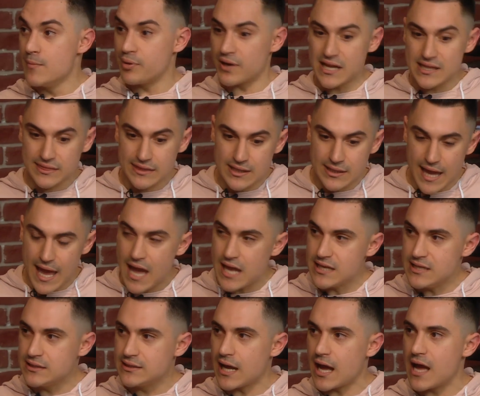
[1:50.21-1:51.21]
But I think
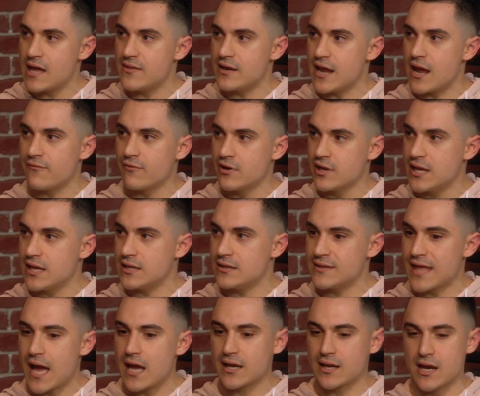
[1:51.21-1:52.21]
any guy that ever hit
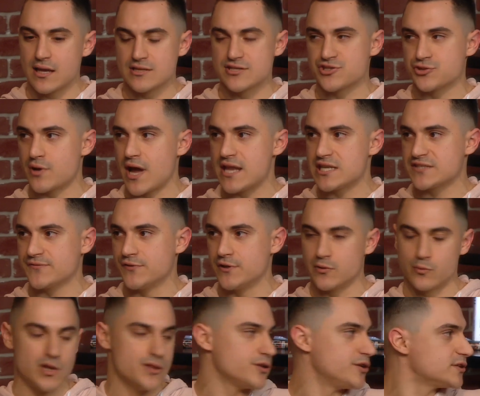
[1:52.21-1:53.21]
that kind of stratosphere,
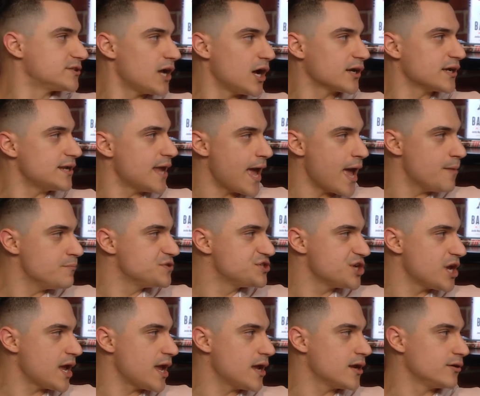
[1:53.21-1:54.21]
whether you're talking
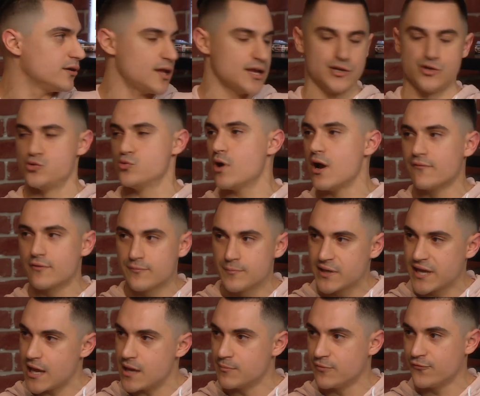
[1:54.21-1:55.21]
MJ or like whoever
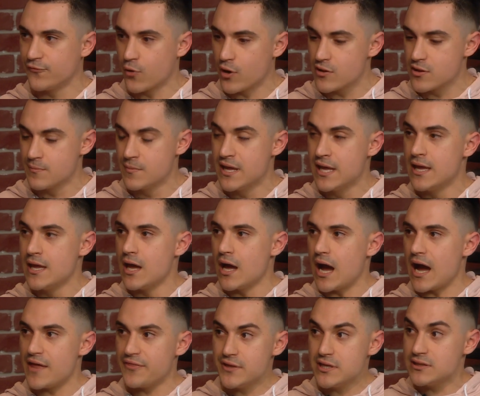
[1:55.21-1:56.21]
came before them,
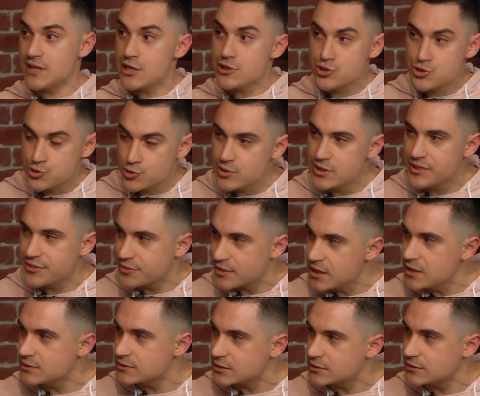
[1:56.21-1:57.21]
I think they should
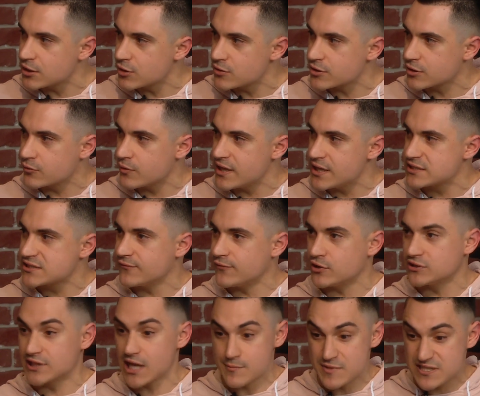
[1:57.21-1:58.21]
think that they're the greatest of
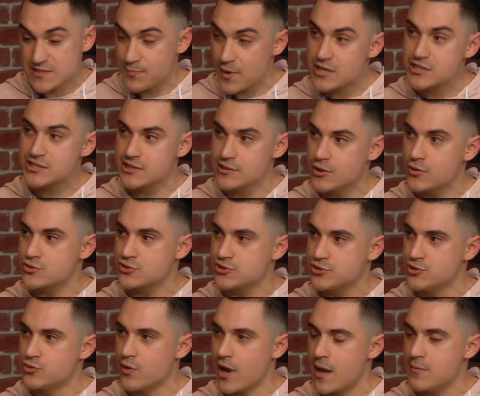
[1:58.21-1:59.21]
all time, especially those
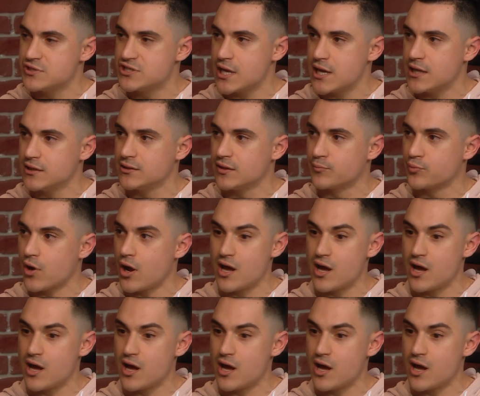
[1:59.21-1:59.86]
two, MJ and LeBron.